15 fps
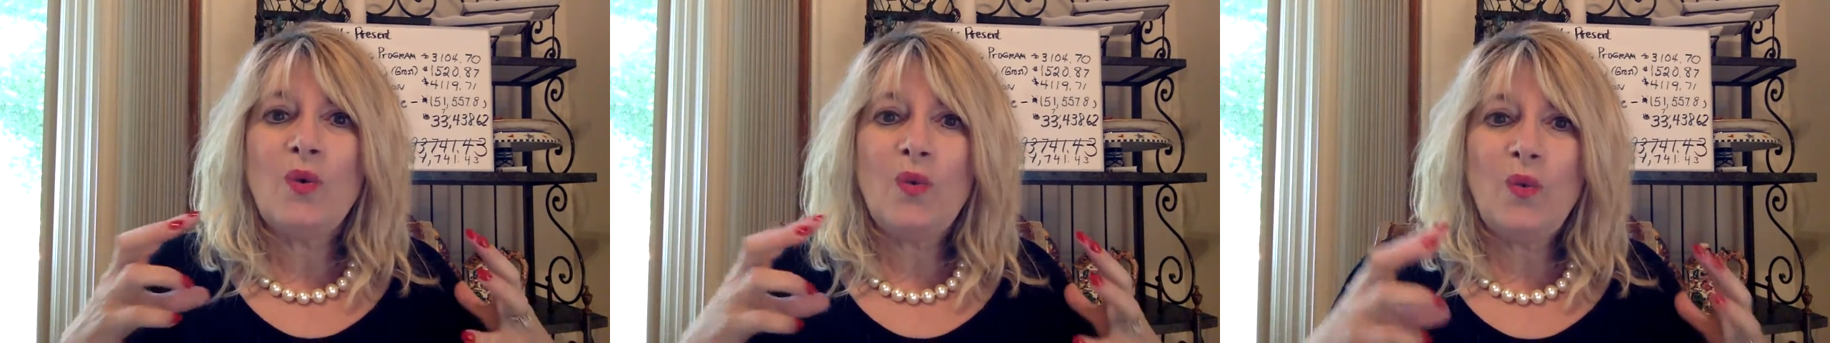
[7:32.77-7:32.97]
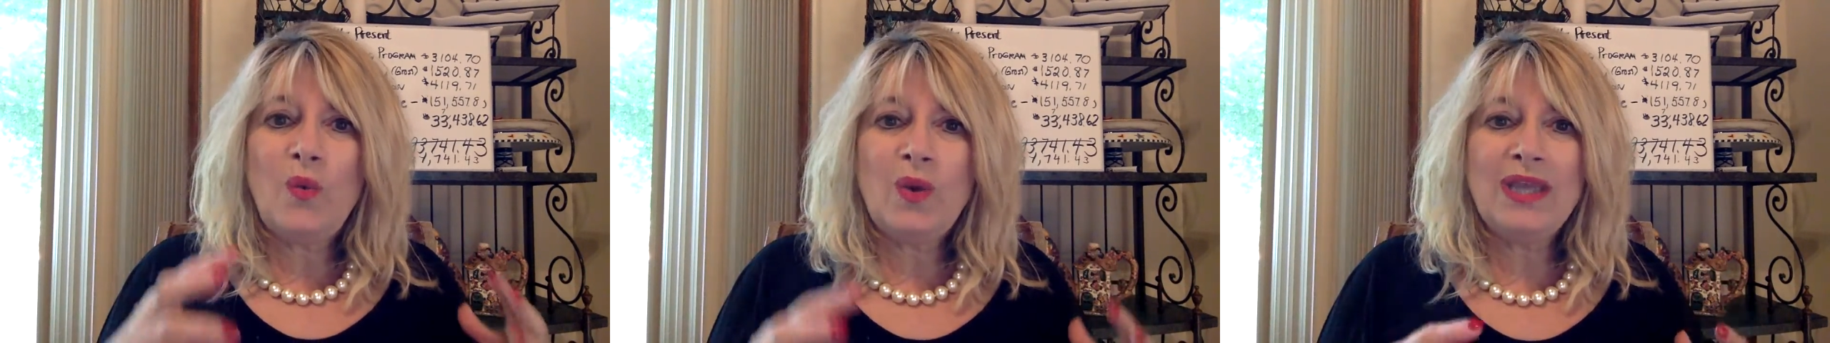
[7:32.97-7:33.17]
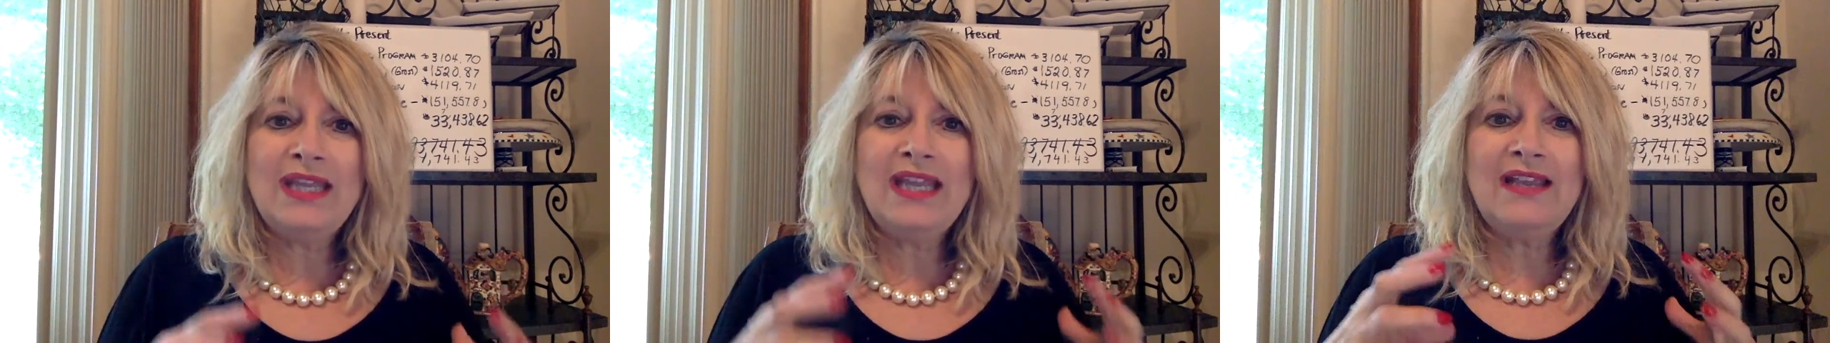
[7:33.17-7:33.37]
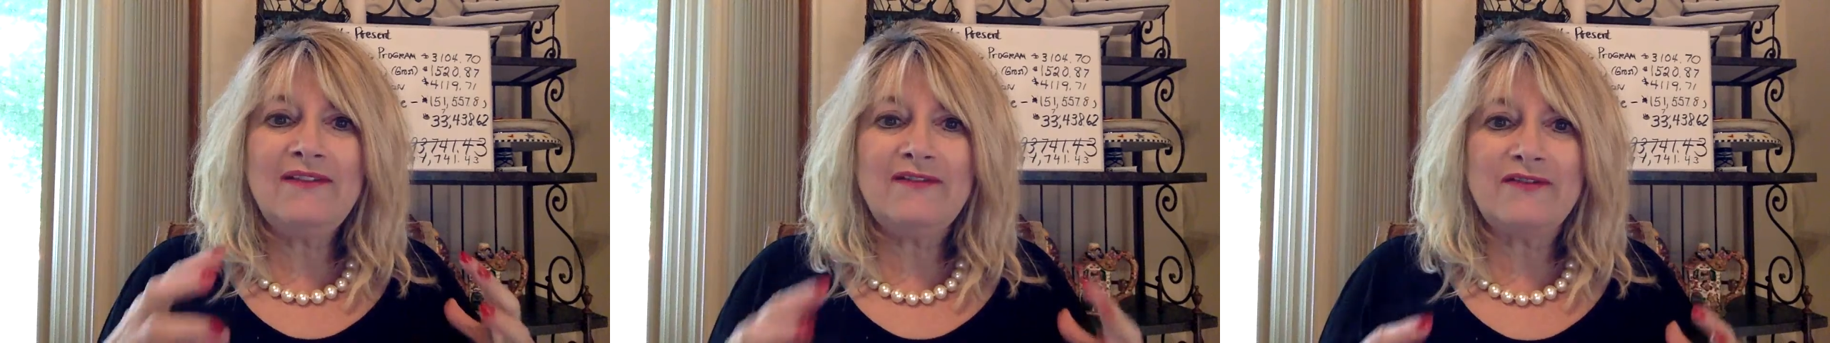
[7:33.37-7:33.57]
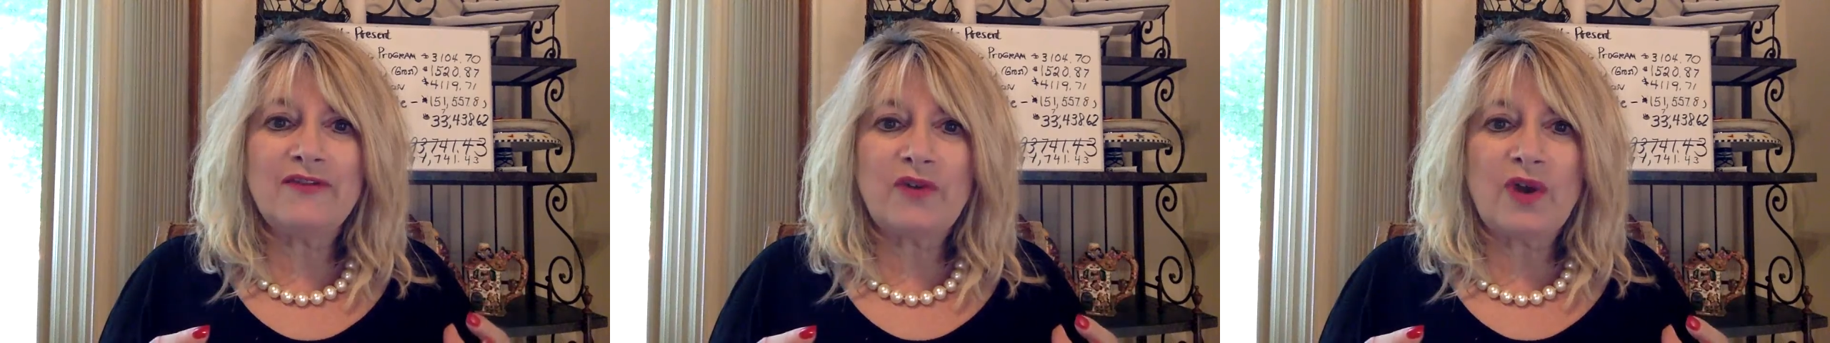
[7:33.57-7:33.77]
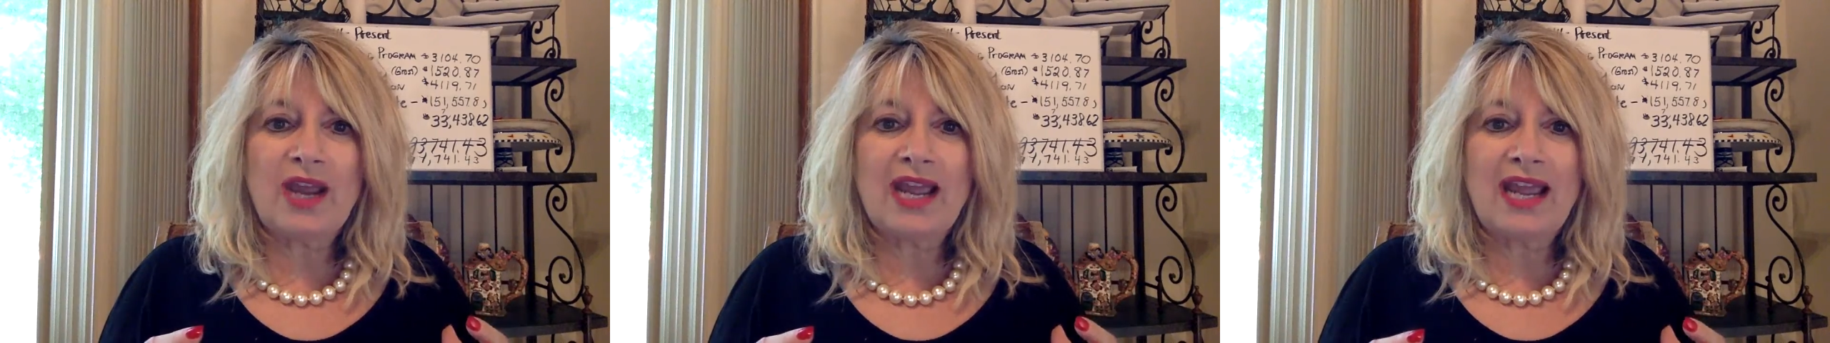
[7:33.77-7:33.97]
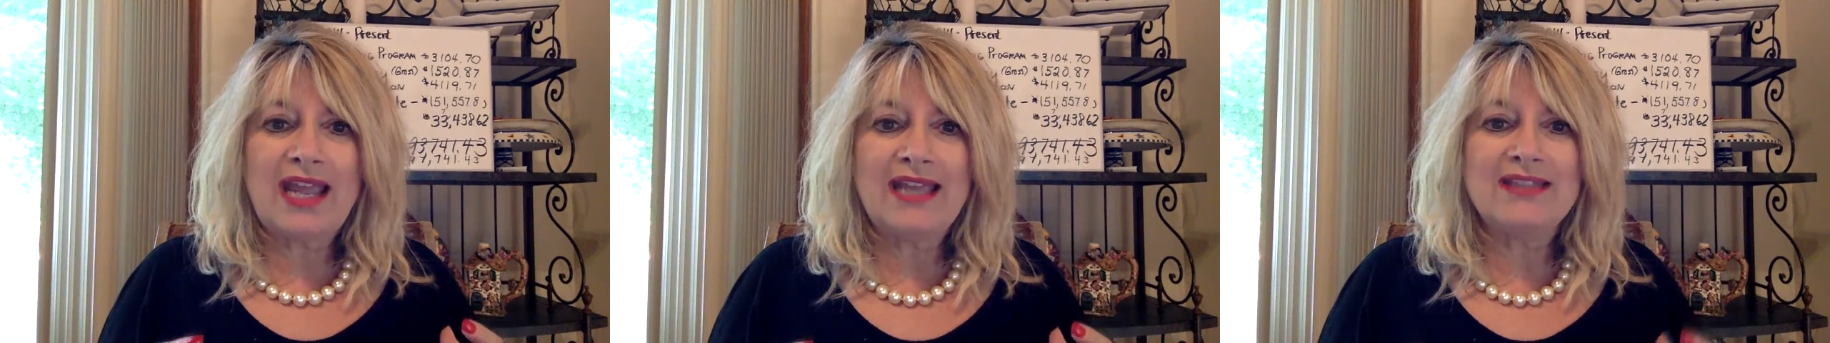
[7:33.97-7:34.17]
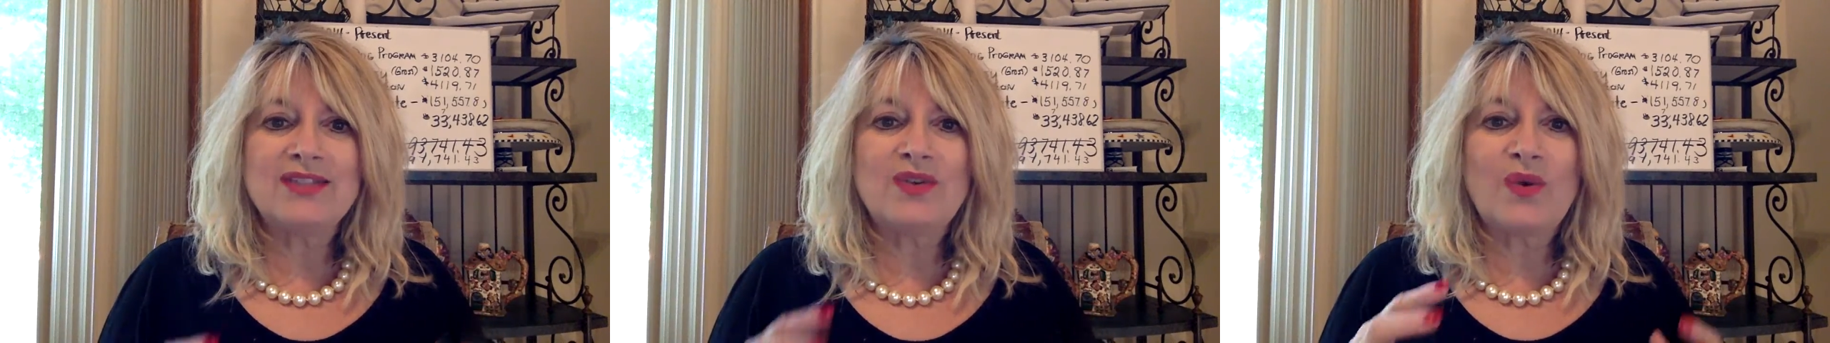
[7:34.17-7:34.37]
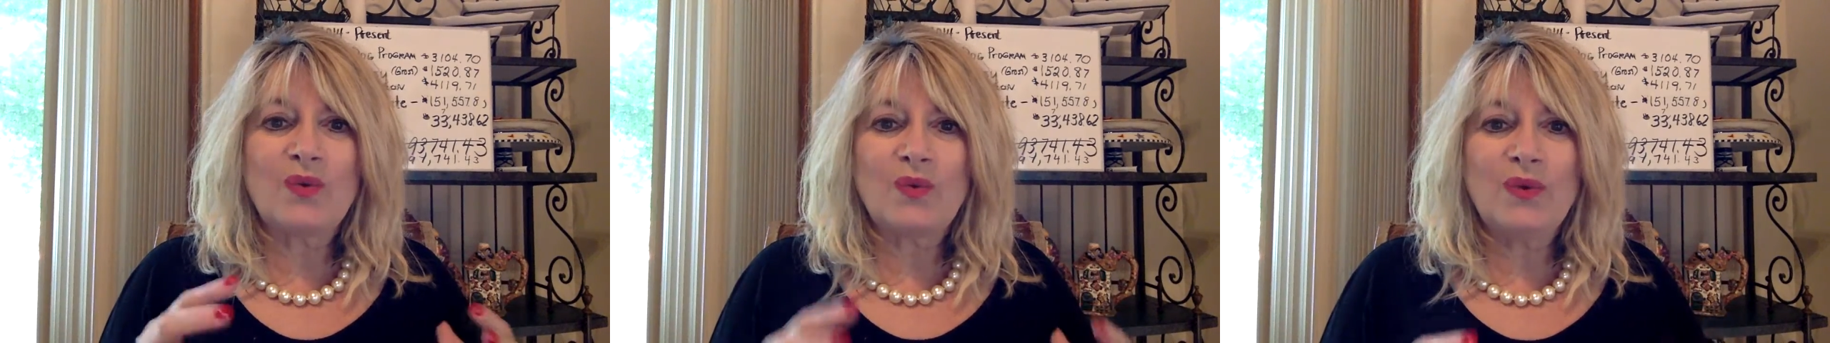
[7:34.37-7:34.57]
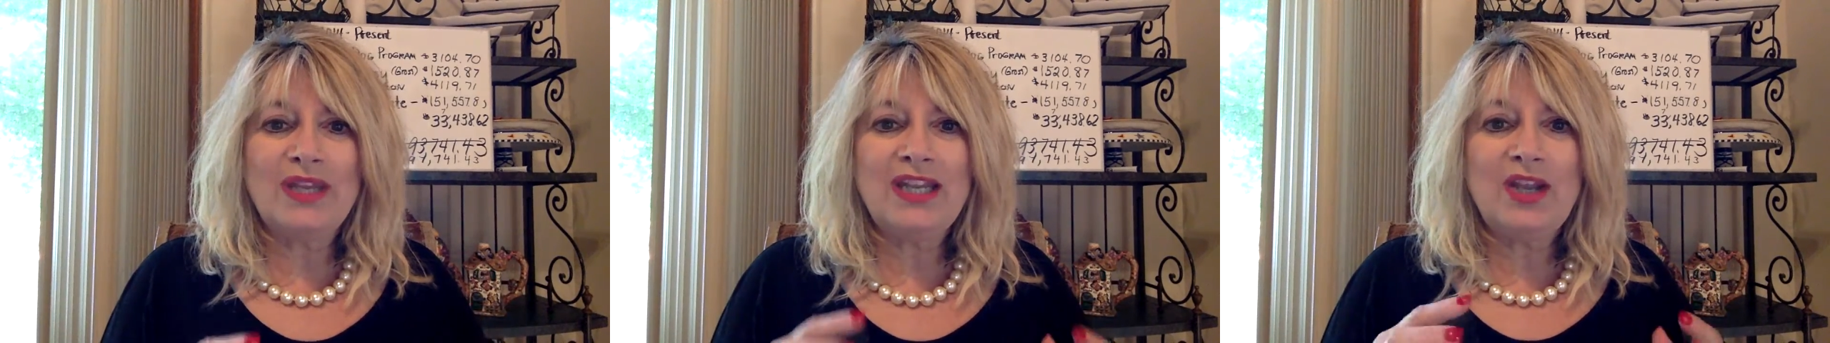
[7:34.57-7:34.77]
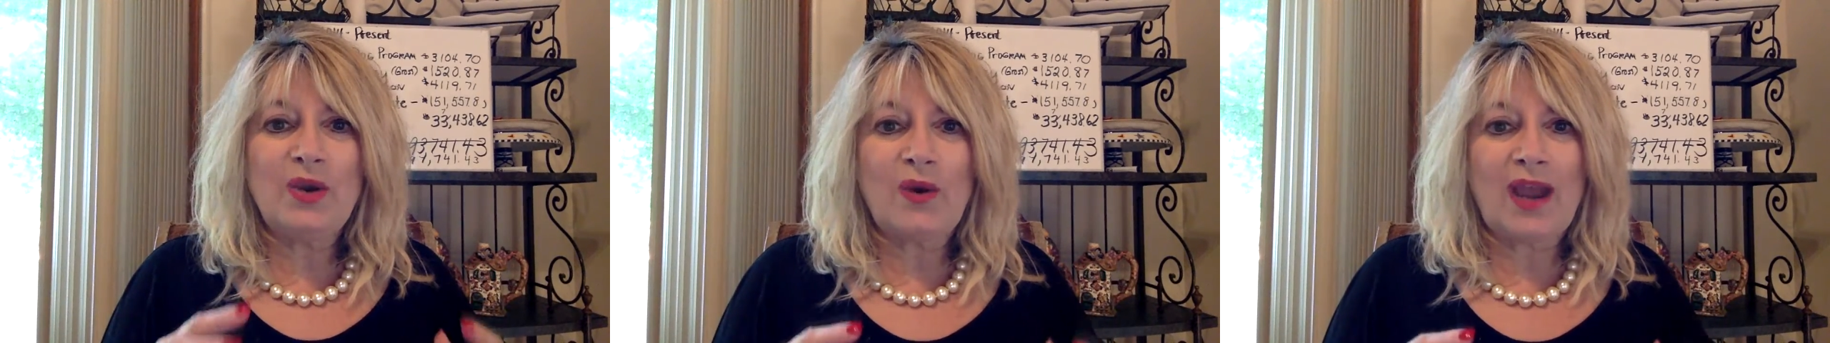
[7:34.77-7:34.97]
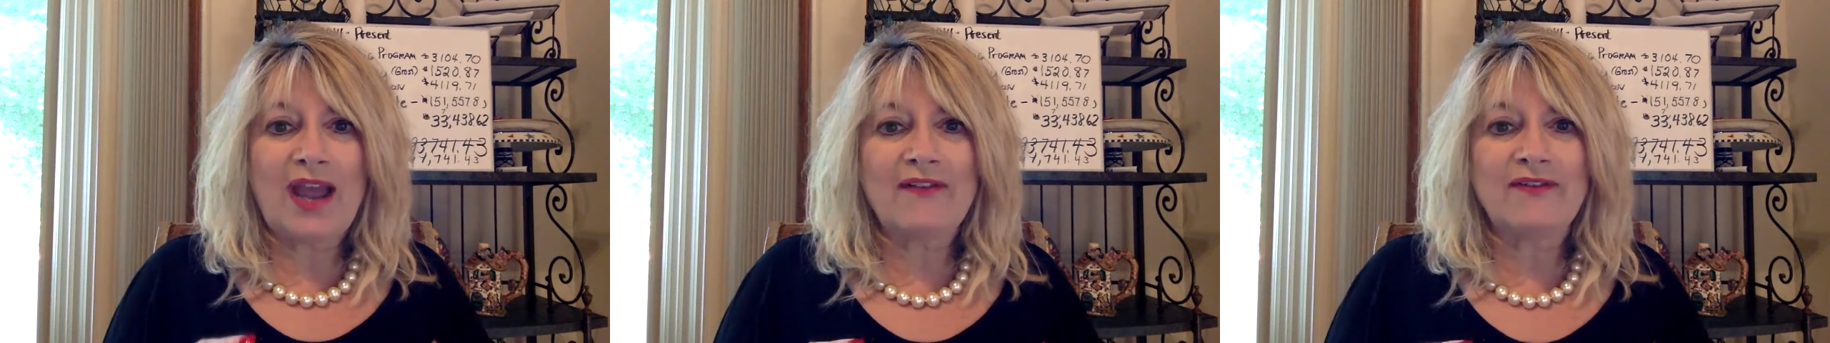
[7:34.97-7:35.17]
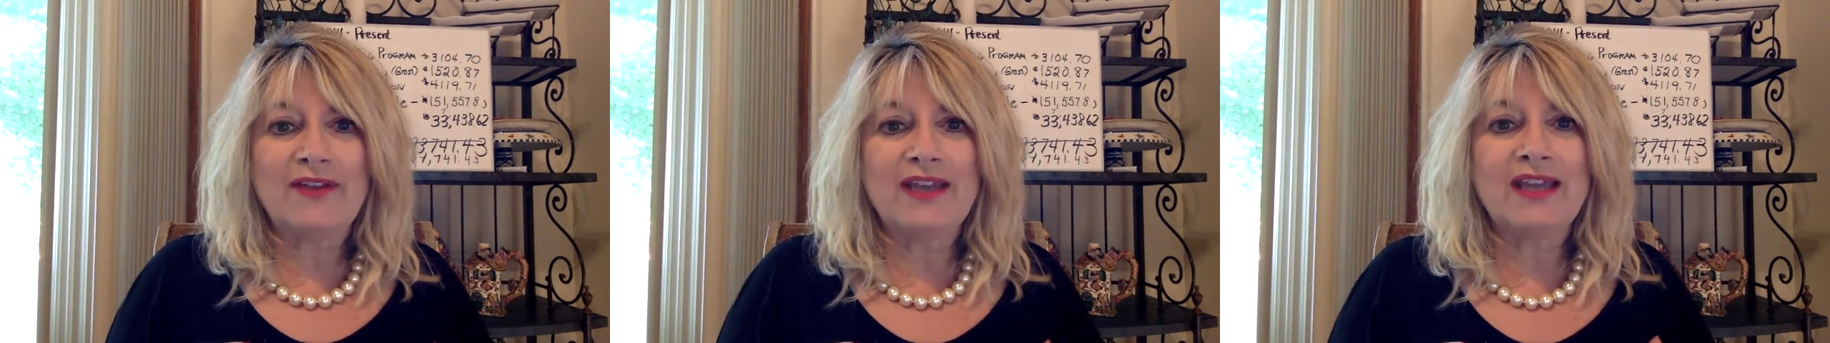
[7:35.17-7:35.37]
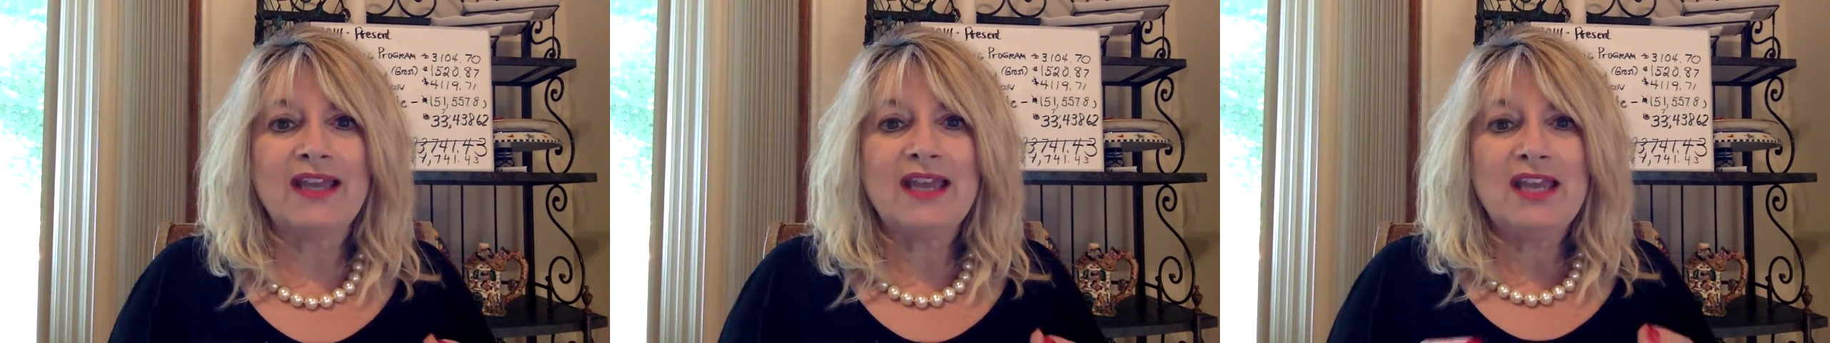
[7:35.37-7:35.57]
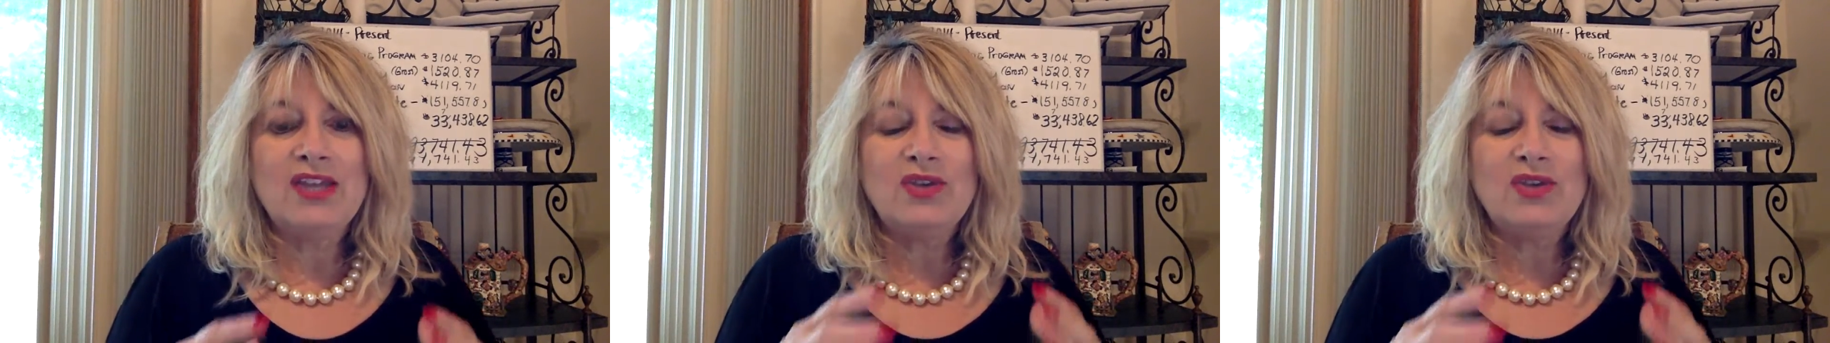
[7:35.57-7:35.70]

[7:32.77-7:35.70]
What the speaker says: winning phrase or winning graphic.